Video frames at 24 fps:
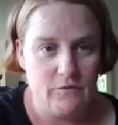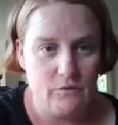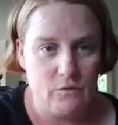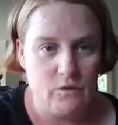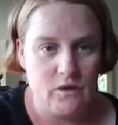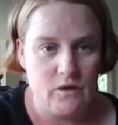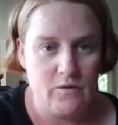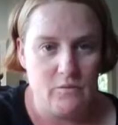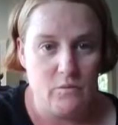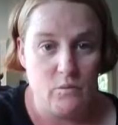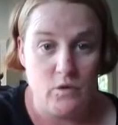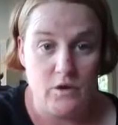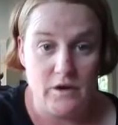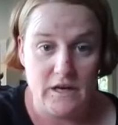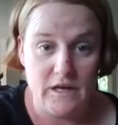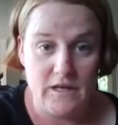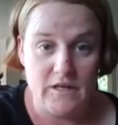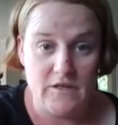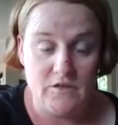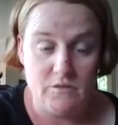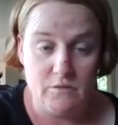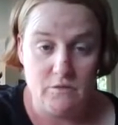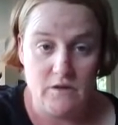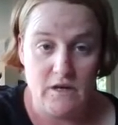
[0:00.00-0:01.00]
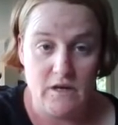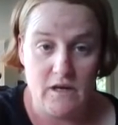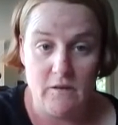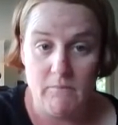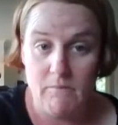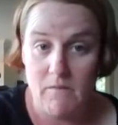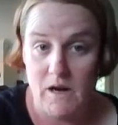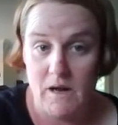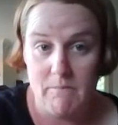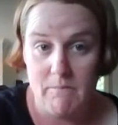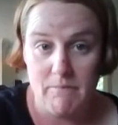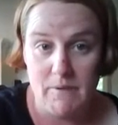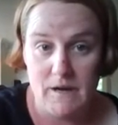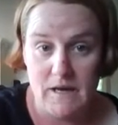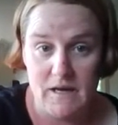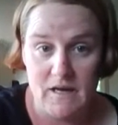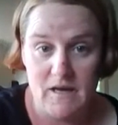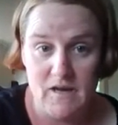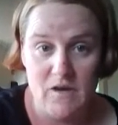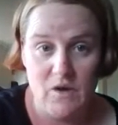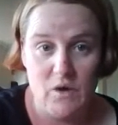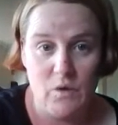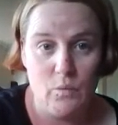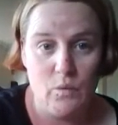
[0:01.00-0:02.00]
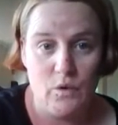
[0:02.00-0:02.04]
for what edge walking might be.